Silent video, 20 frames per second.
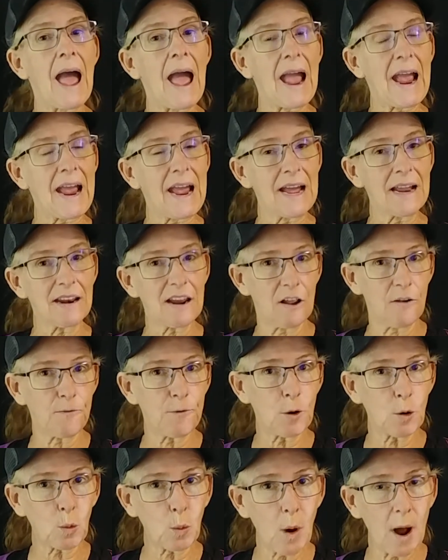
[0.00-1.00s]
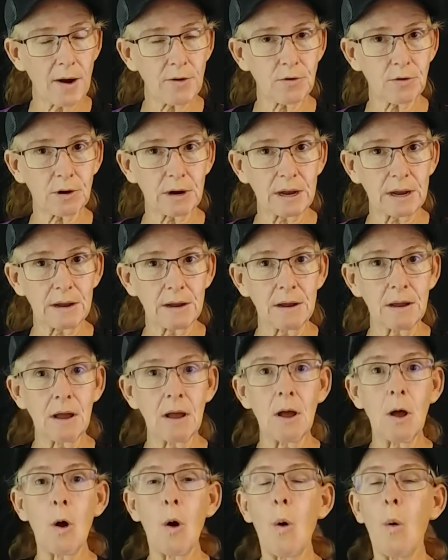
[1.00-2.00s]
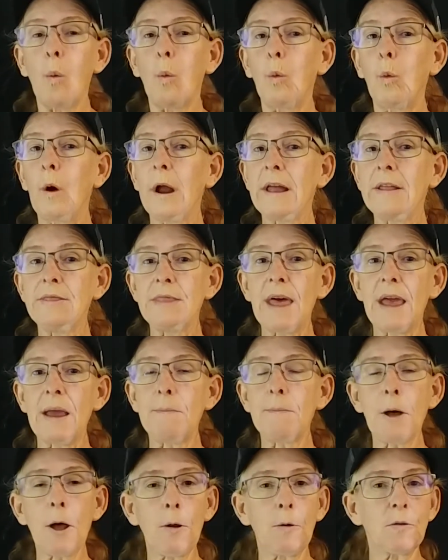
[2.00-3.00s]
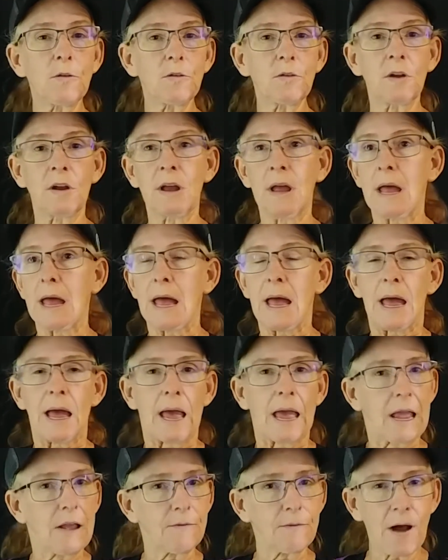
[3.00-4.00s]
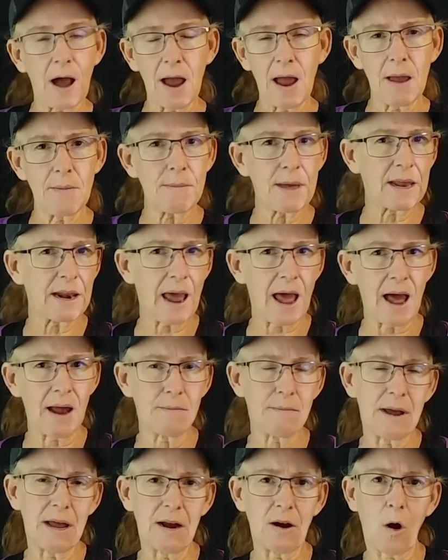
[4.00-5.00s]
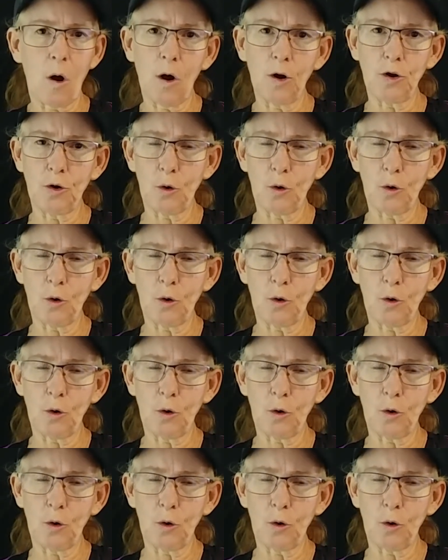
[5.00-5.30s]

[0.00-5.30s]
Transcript: And if you're wondering, when they post, if I'm an admin on